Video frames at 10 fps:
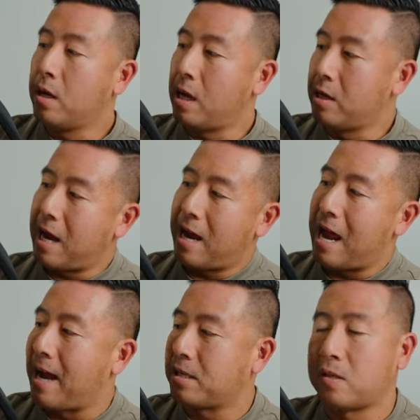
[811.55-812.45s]
You
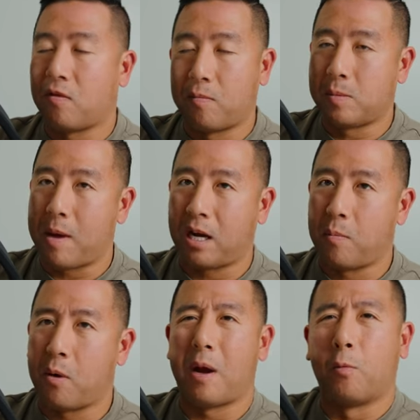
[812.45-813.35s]
can't access from this back
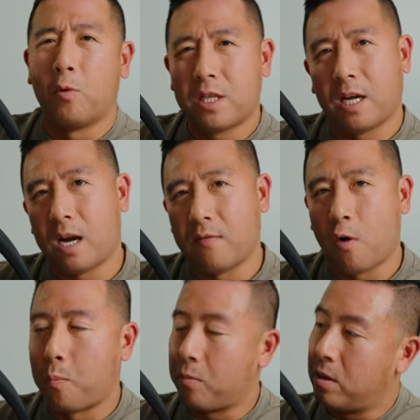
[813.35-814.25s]
compartment. I wish they kind
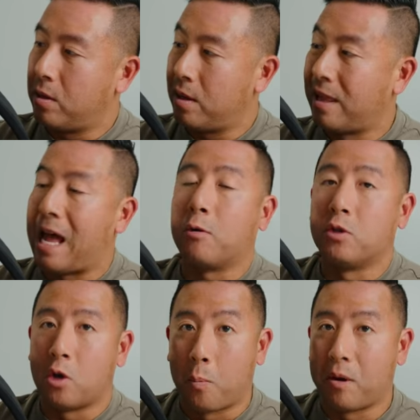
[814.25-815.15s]
of allowed
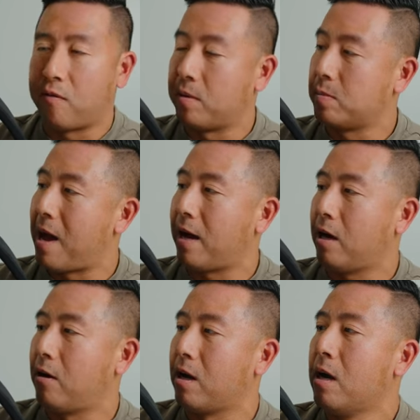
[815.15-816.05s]
you to open it from this back
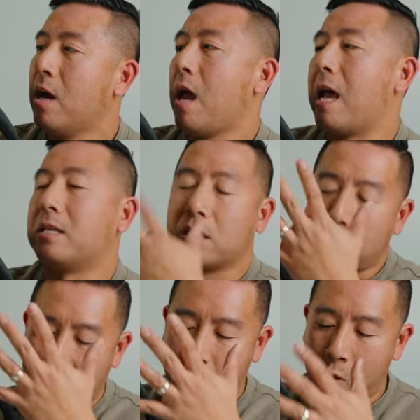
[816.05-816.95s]
area. It's a little
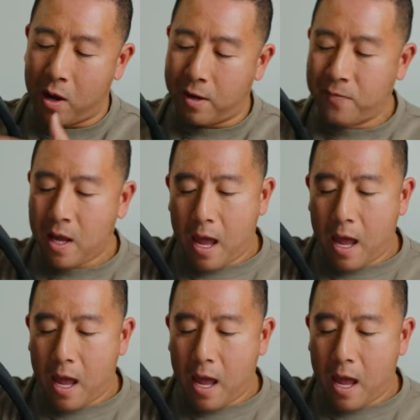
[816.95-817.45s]
bit annoying.